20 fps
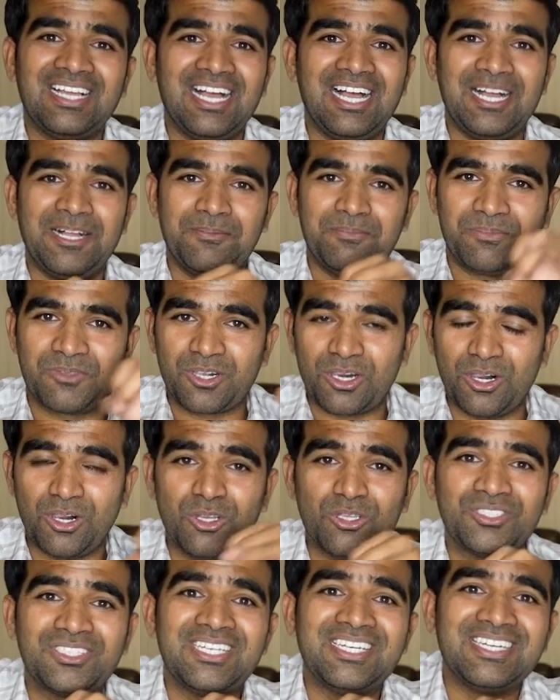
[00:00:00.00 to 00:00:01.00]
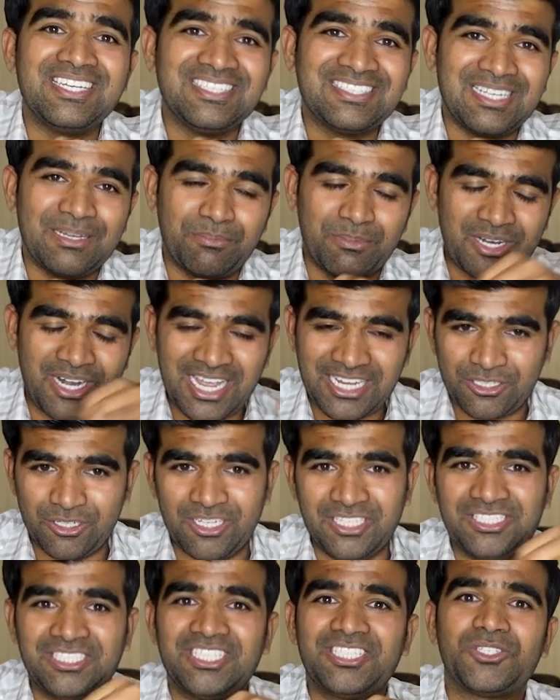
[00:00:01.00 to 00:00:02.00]
Um, closed in December,
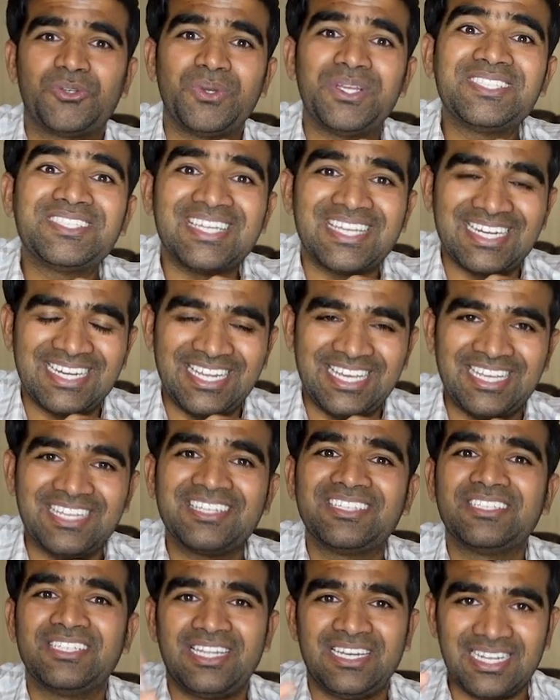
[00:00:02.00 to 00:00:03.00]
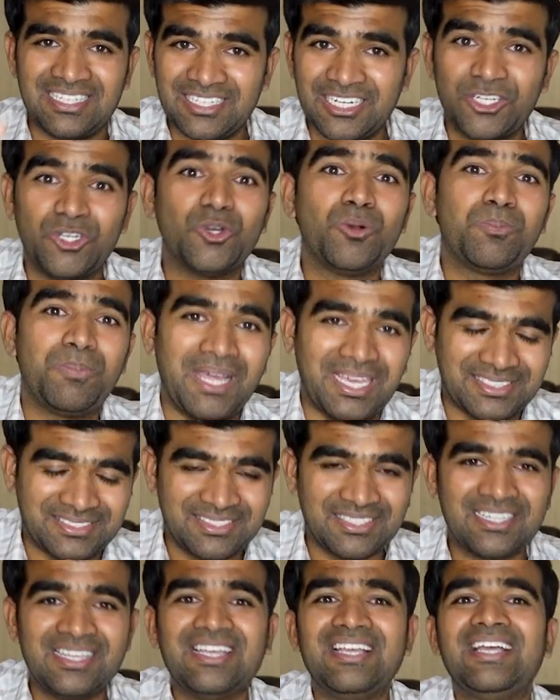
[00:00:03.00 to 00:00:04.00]
actually, just recently, another
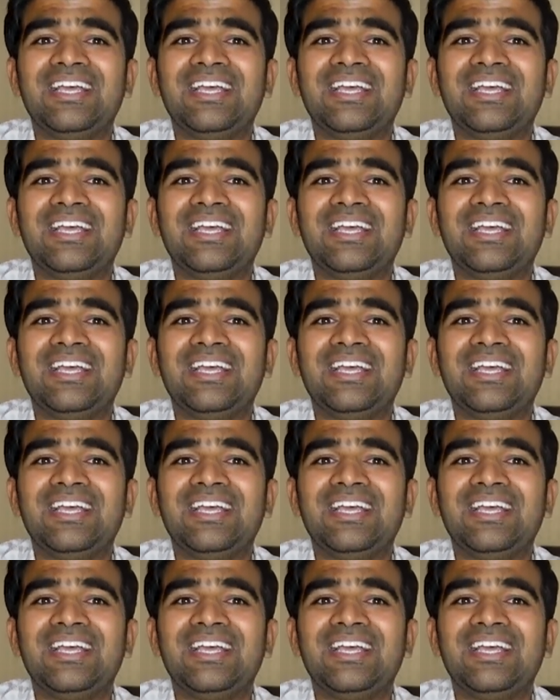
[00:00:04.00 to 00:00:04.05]
duplex.